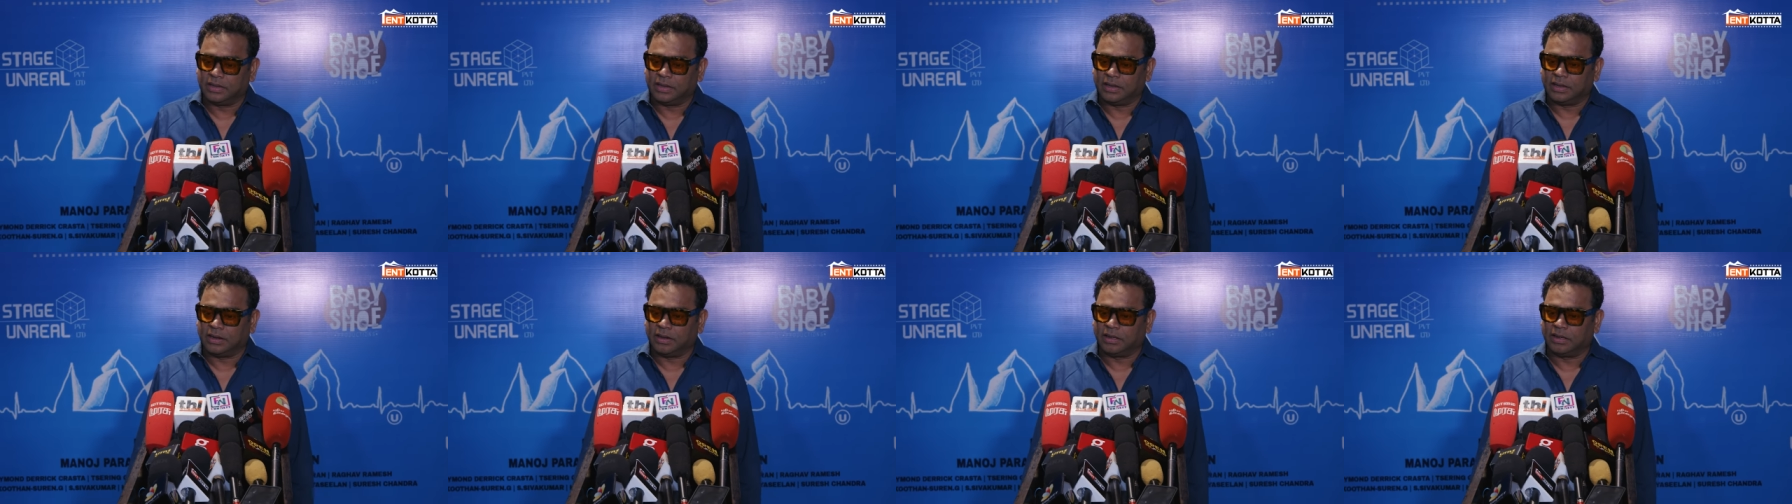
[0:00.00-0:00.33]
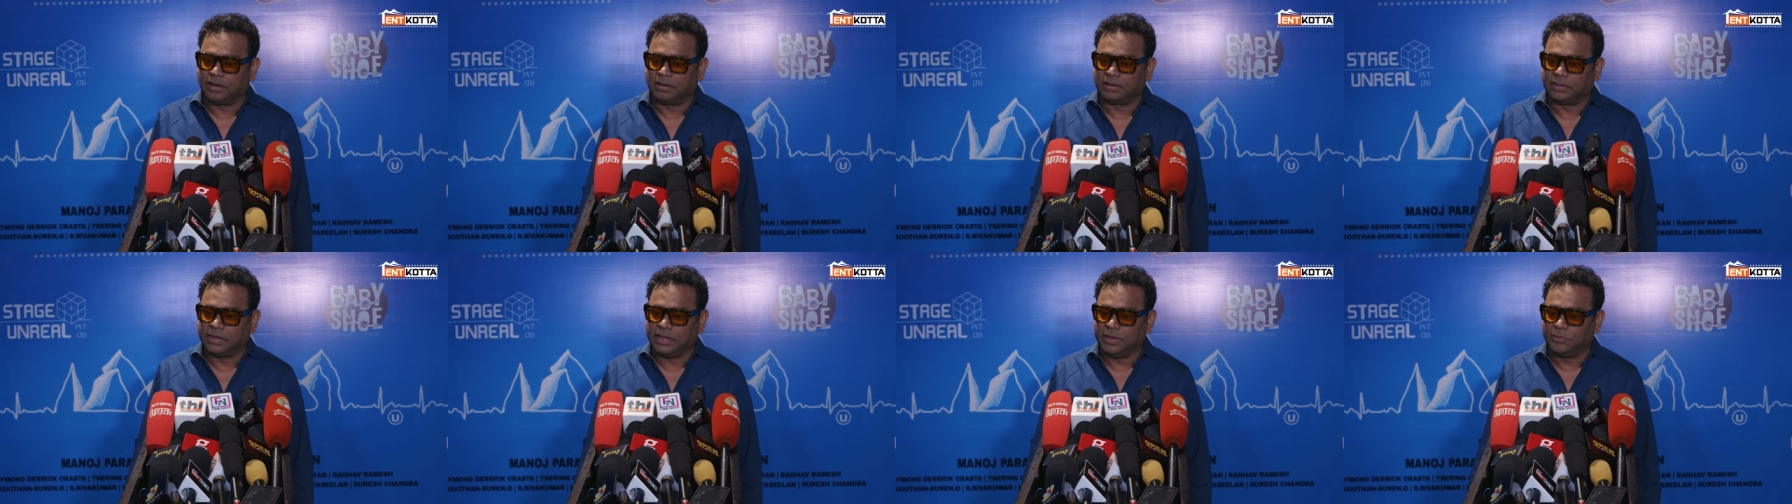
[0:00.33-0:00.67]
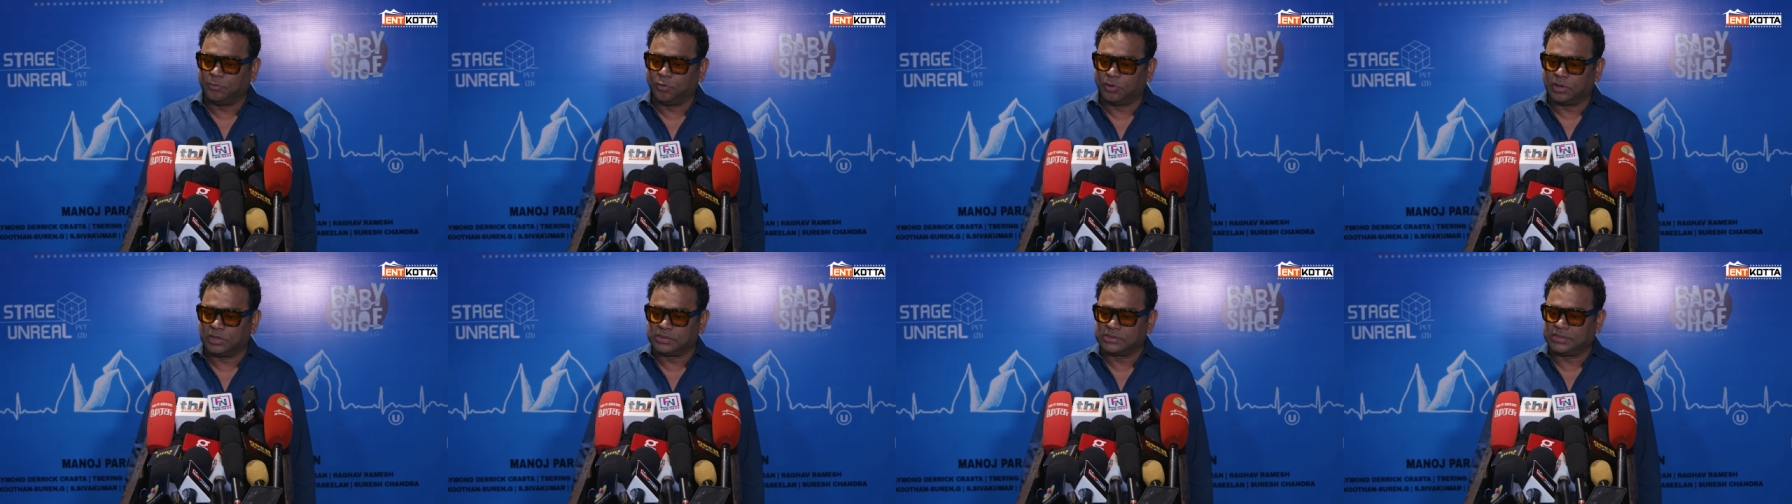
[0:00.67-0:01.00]
and a team
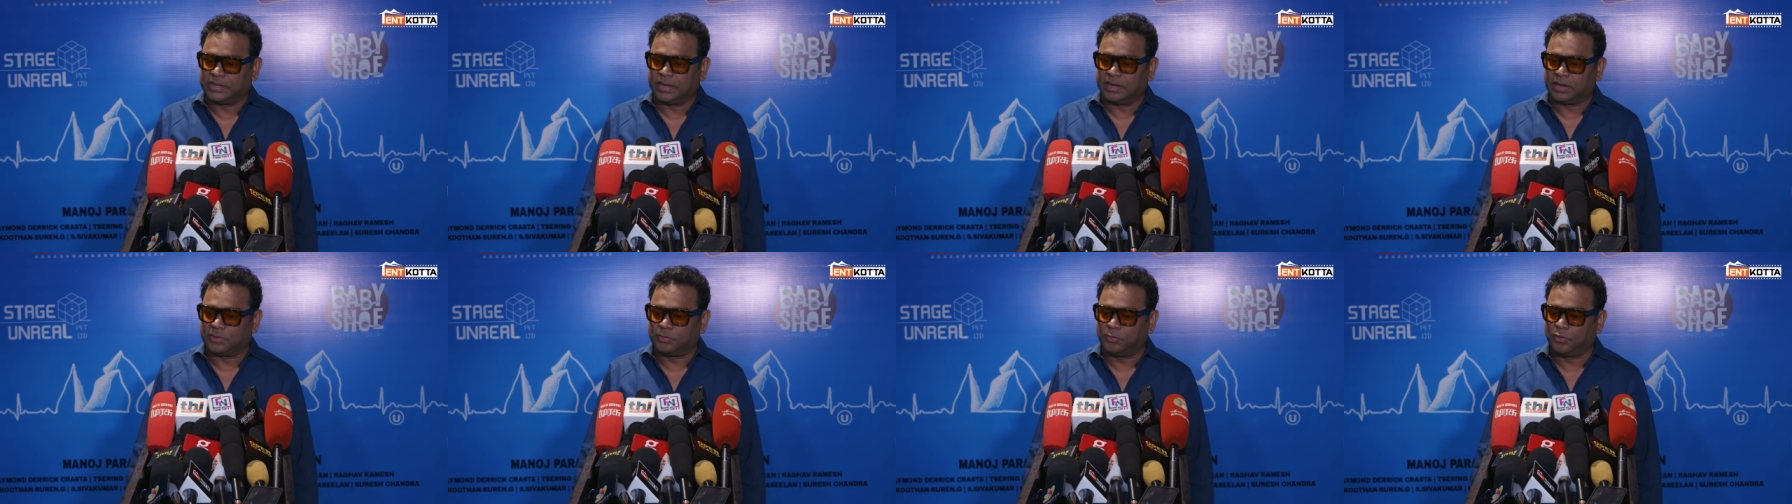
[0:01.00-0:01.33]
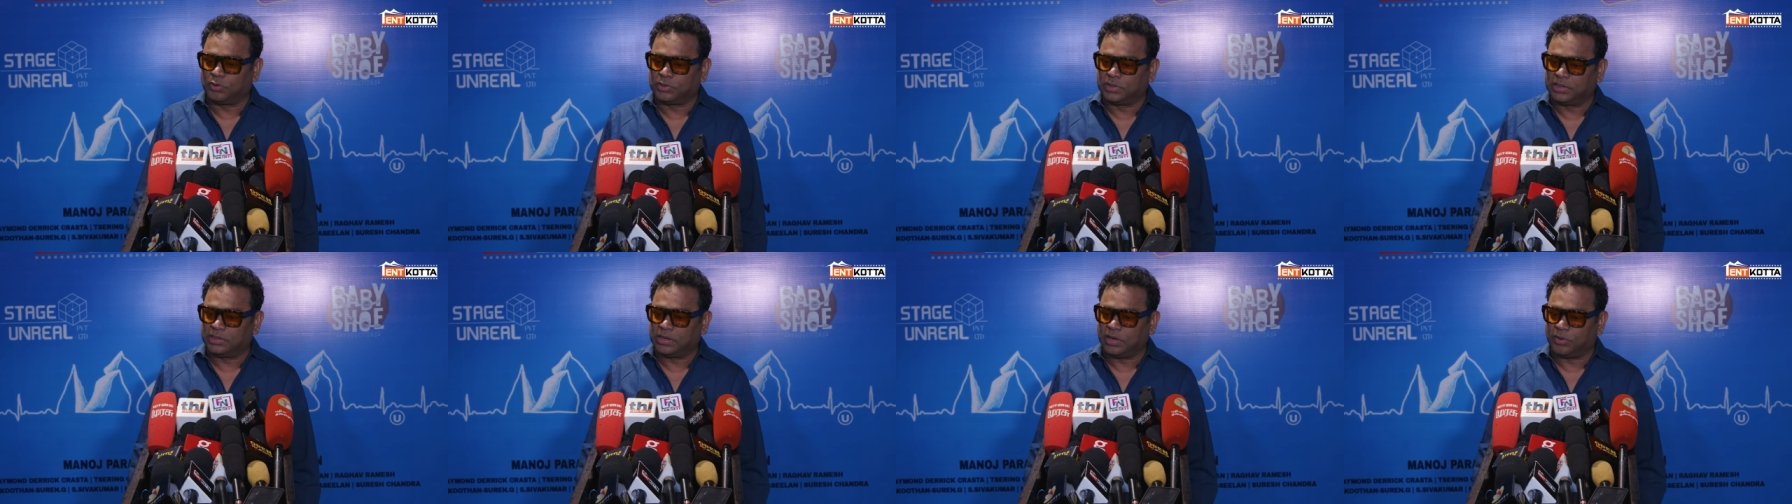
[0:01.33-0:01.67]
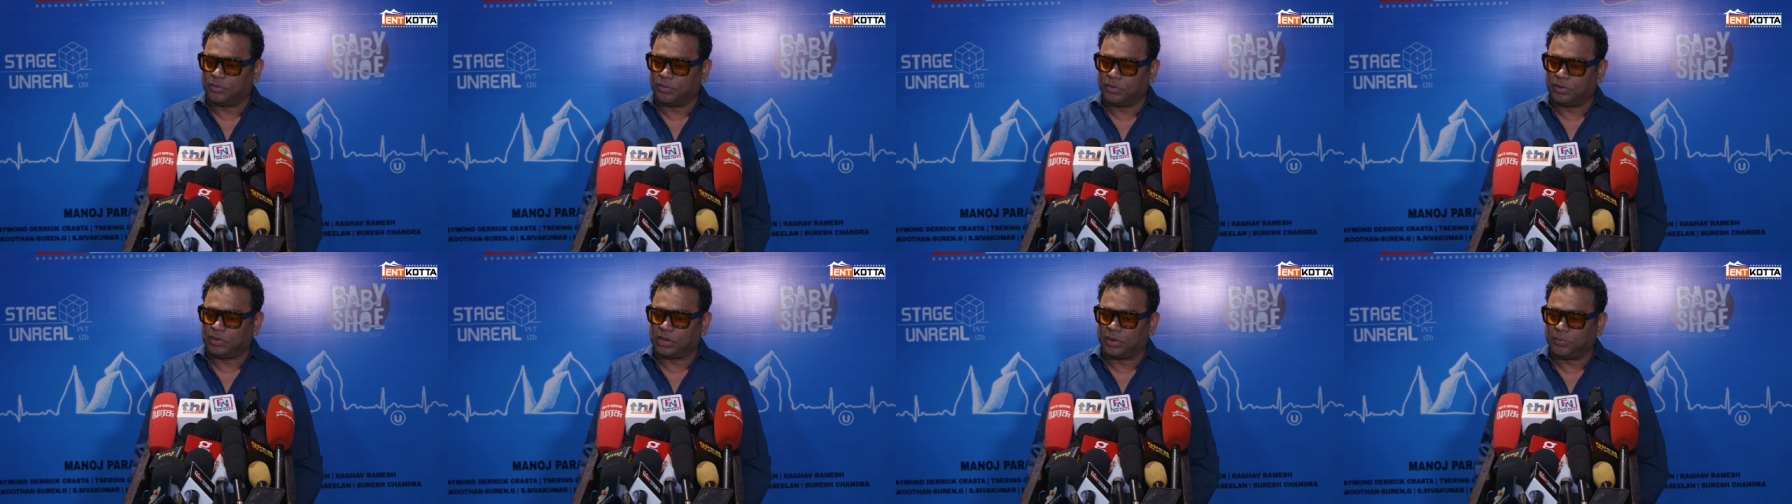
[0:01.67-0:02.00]
oda serum bodhu naavo